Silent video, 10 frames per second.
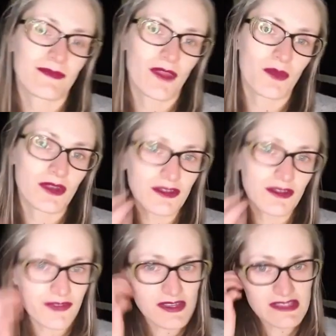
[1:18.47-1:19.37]
when I
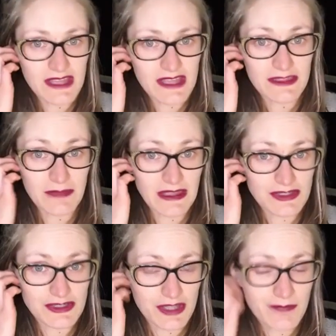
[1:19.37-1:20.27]
first had the
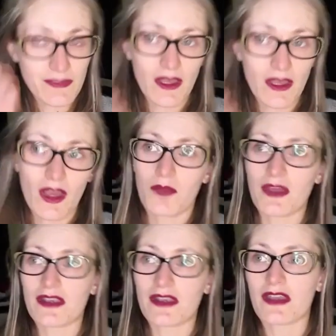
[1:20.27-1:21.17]
Major,
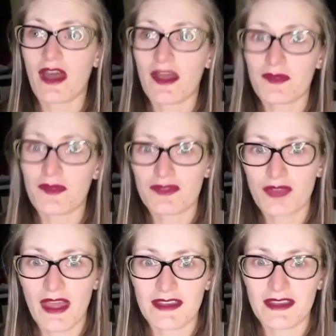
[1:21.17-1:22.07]
when I
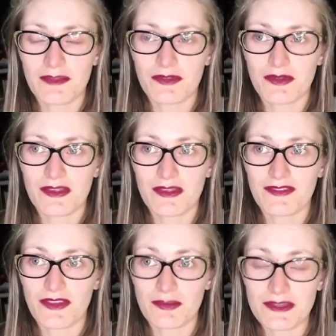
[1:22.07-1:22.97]
had him through his first
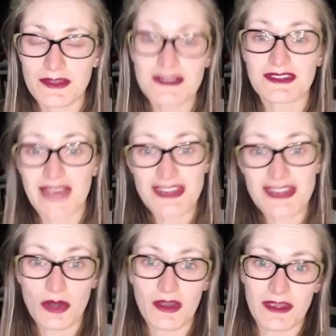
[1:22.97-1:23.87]
winter, because I actually
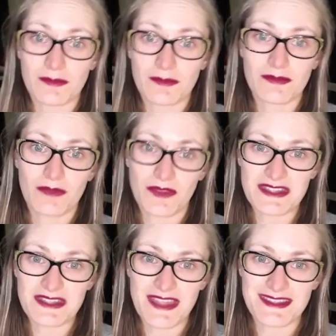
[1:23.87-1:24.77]
got him on the
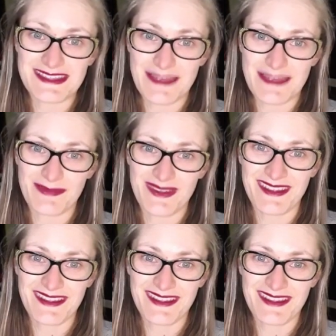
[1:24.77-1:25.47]
10th of December,